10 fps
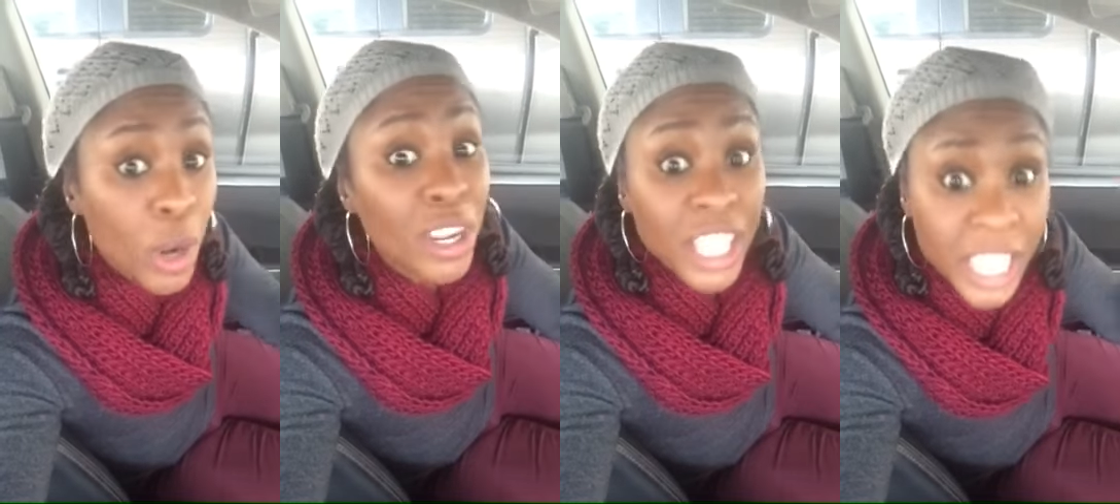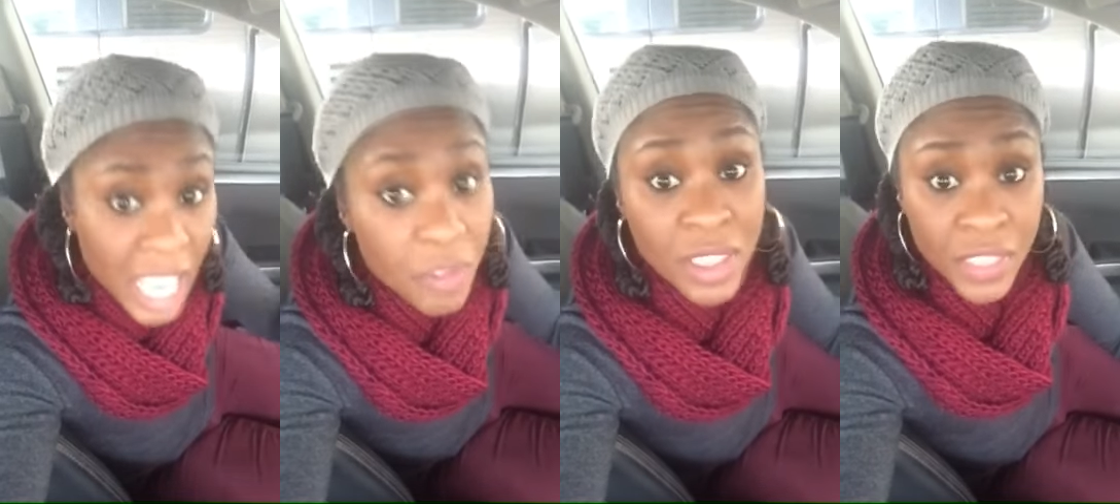we're
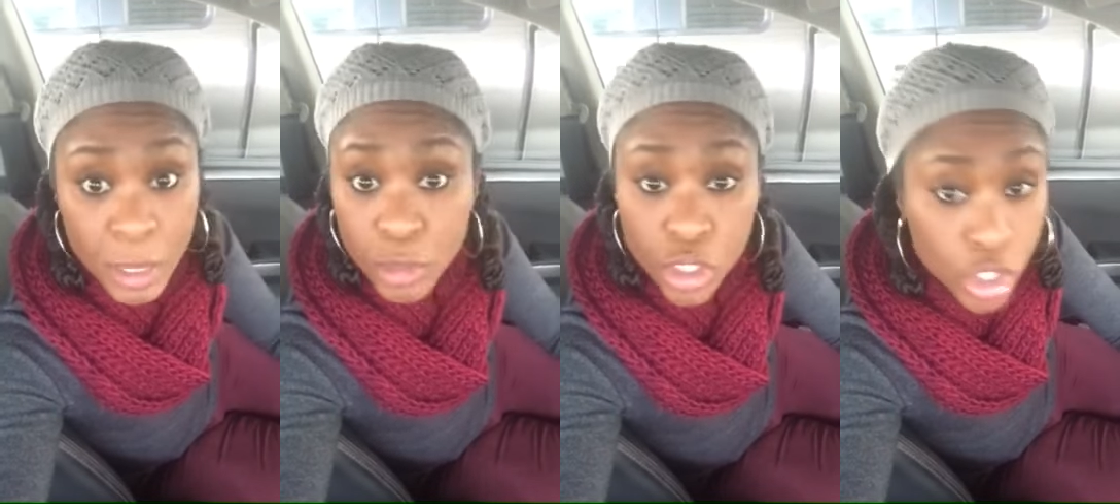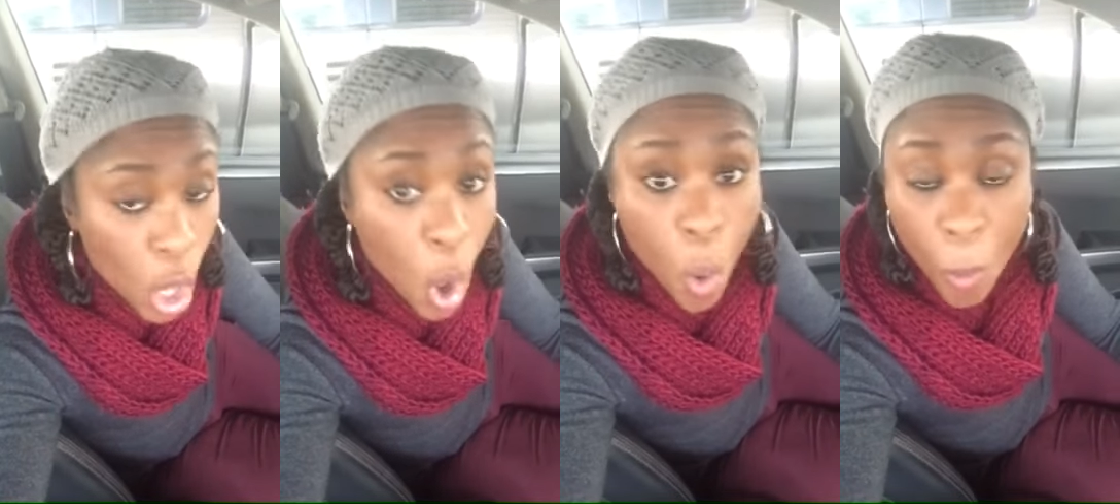giving them
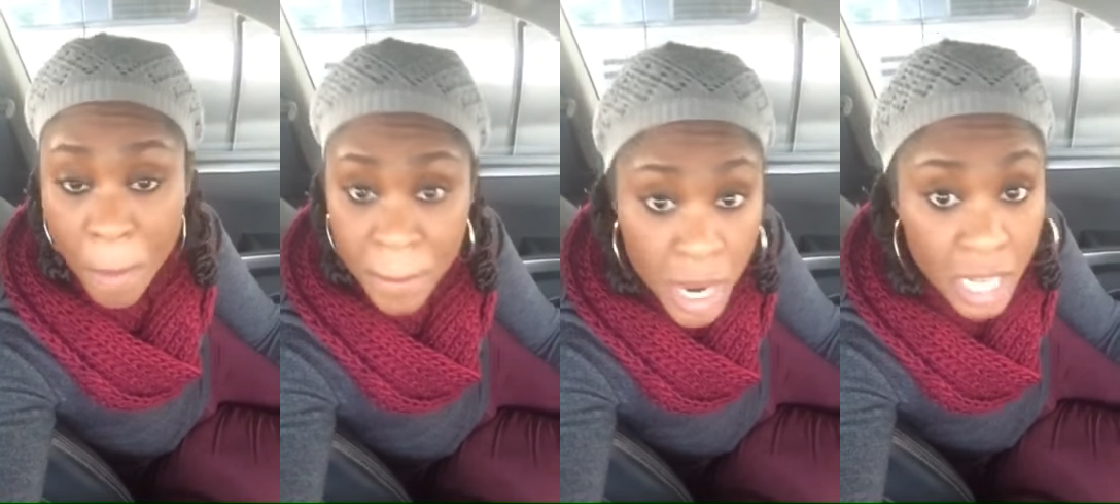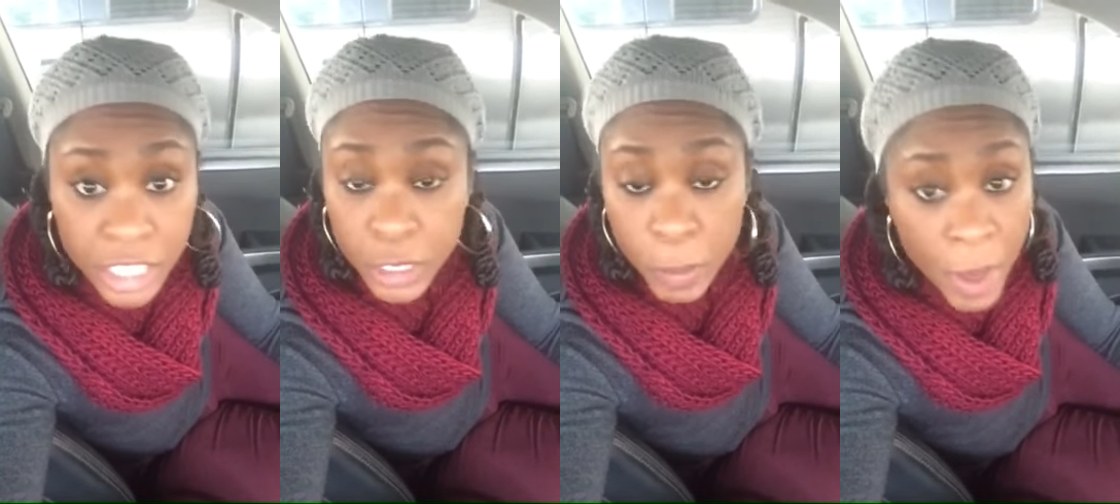so
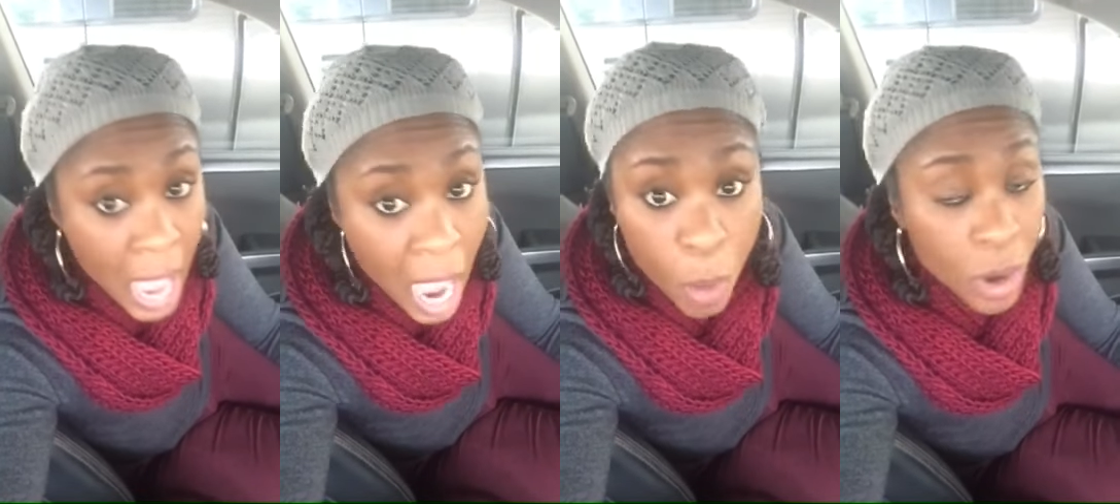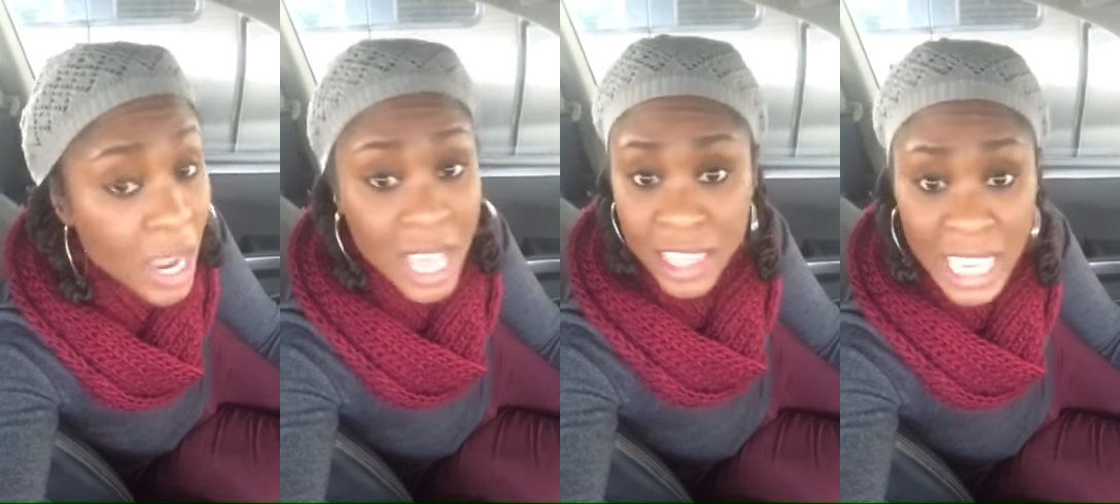much power
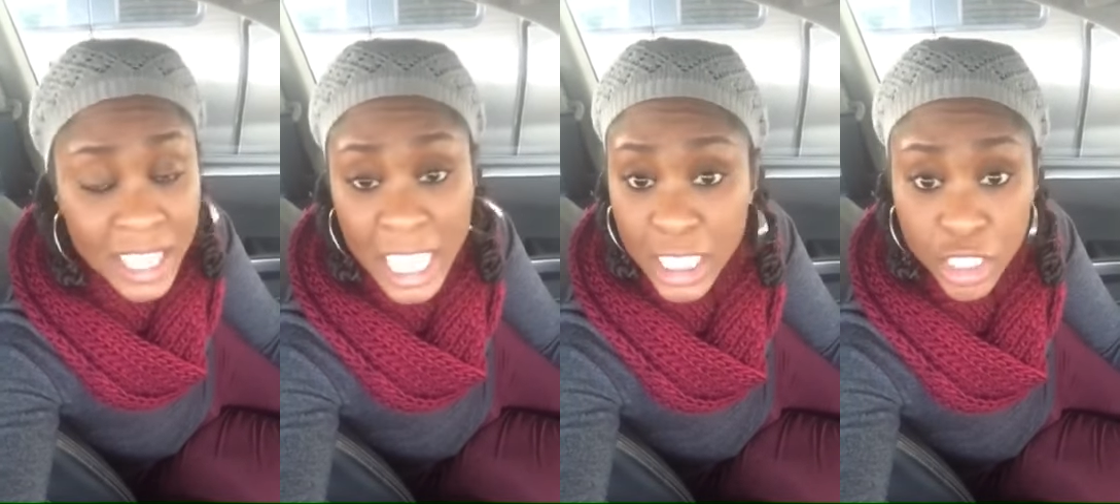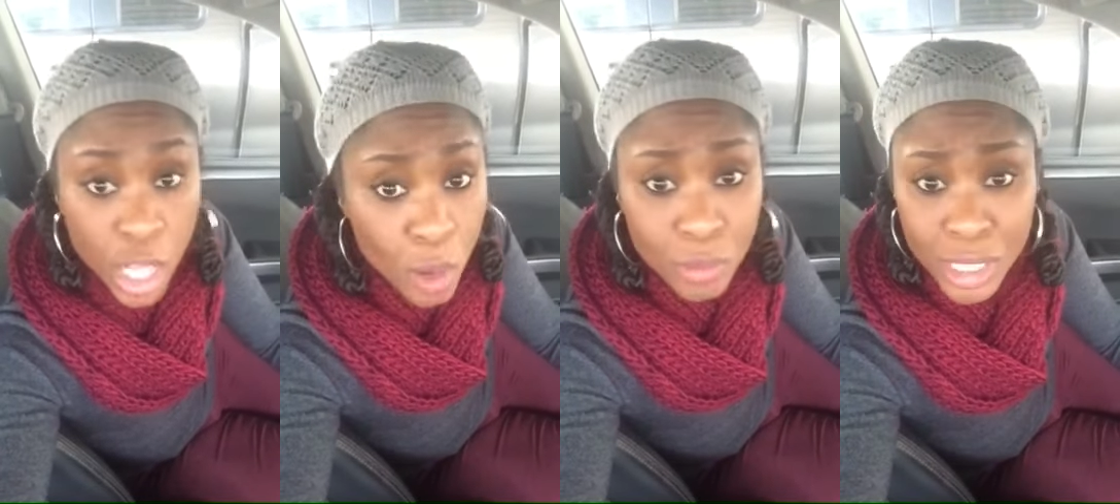that they
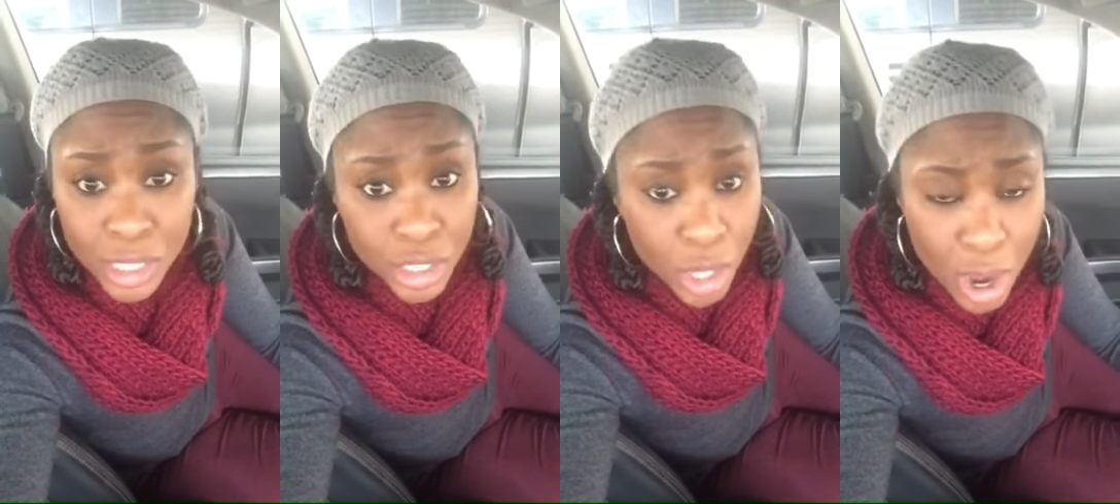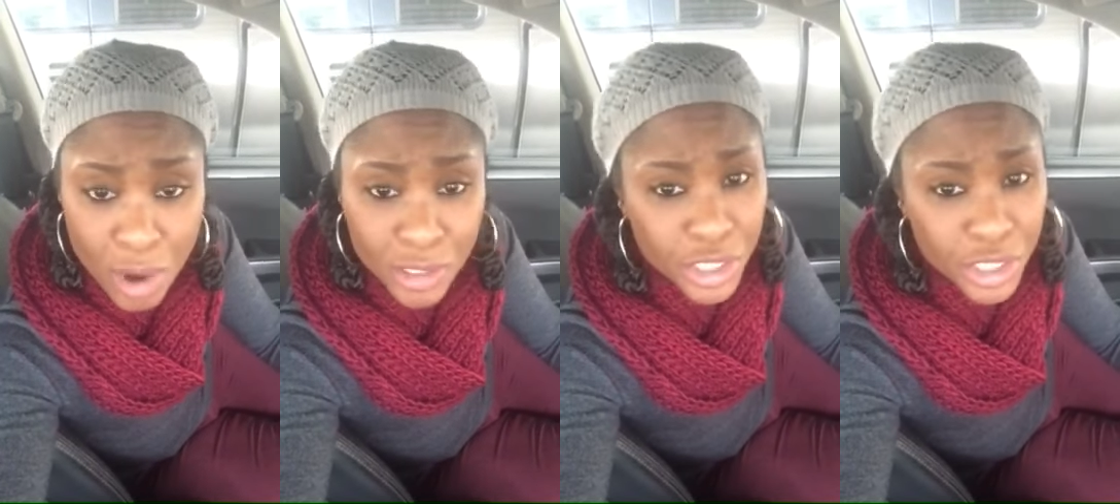don't deserve.